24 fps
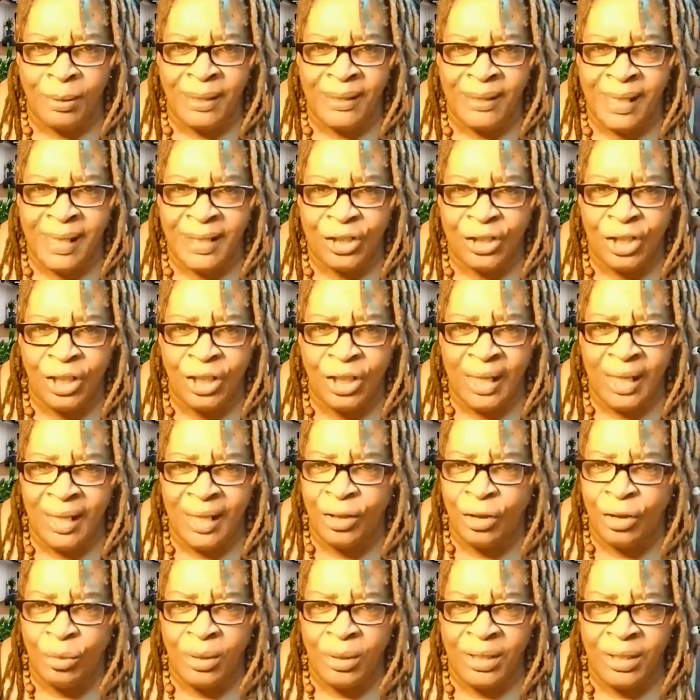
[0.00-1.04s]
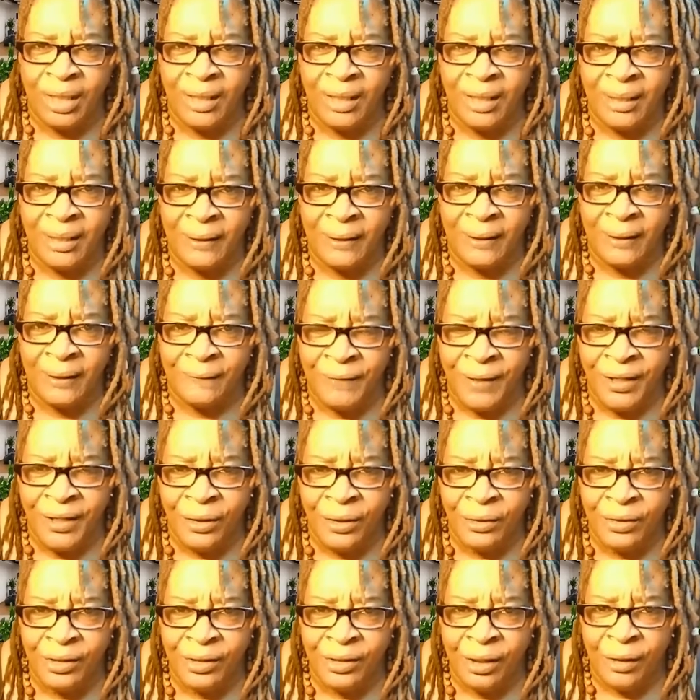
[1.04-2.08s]
helpless that she can't do anything to
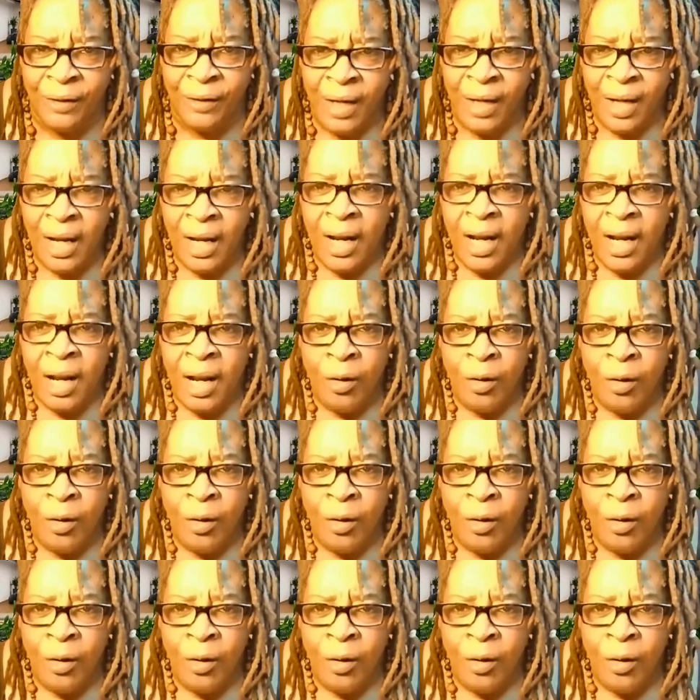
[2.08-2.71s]
defend herself.